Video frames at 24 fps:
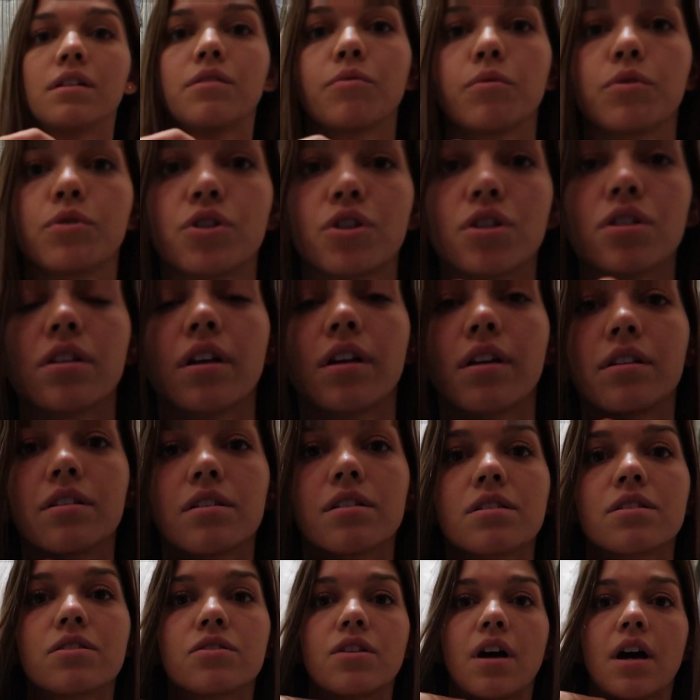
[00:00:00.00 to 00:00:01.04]
It would just like
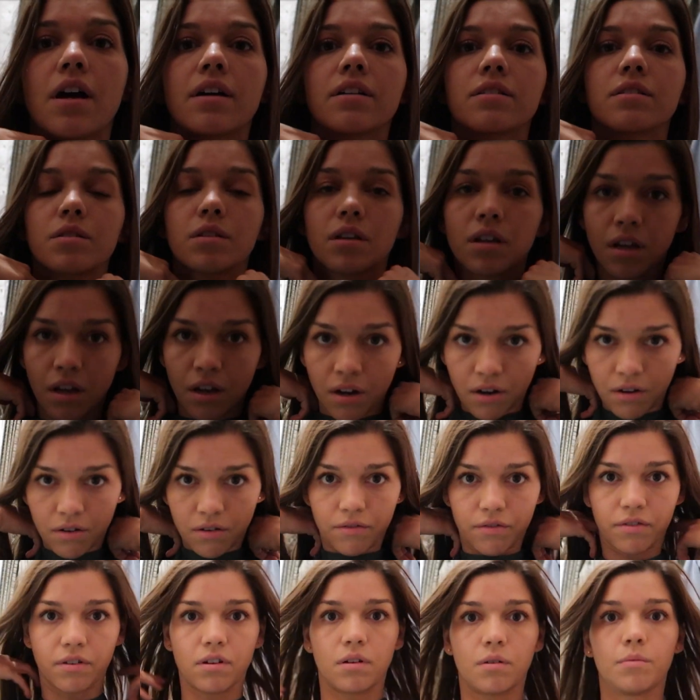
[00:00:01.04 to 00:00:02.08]
distract
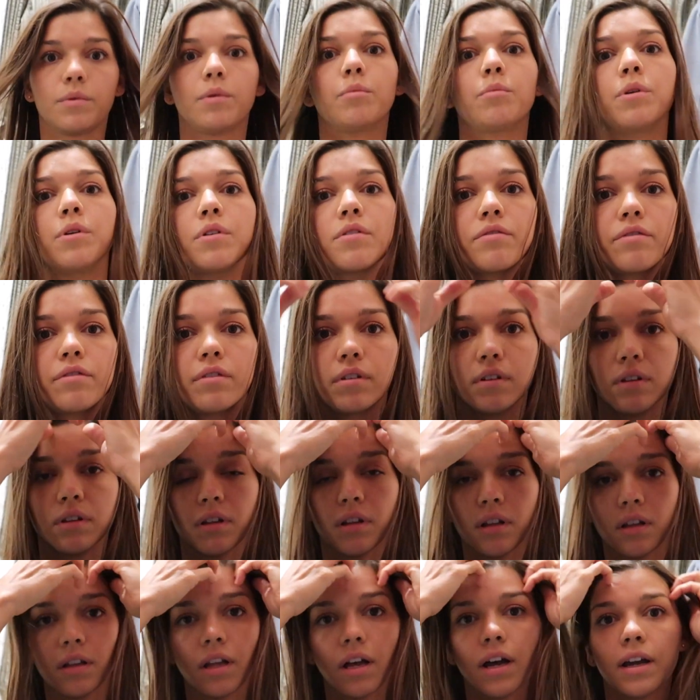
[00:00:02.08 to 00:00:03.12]
from the beautiful
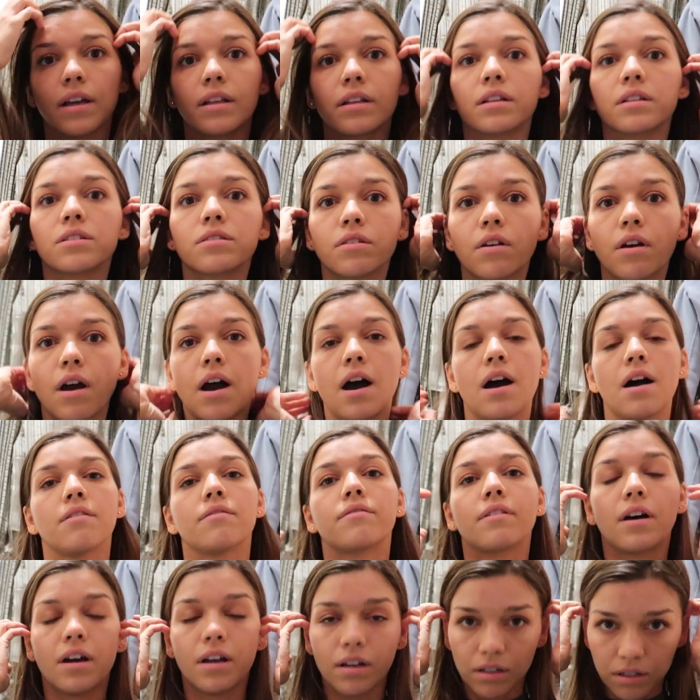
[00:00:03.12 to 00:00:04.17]
line that you have,
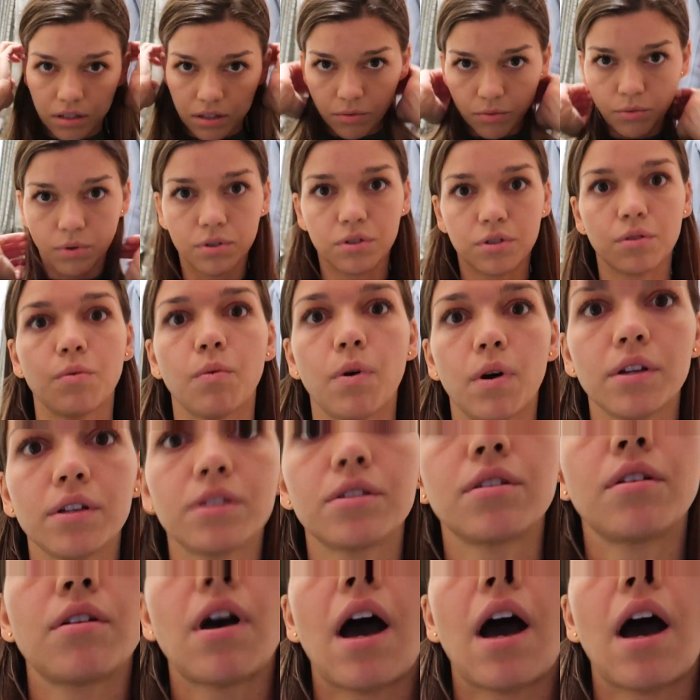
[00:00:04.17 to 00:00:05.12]
and what you want to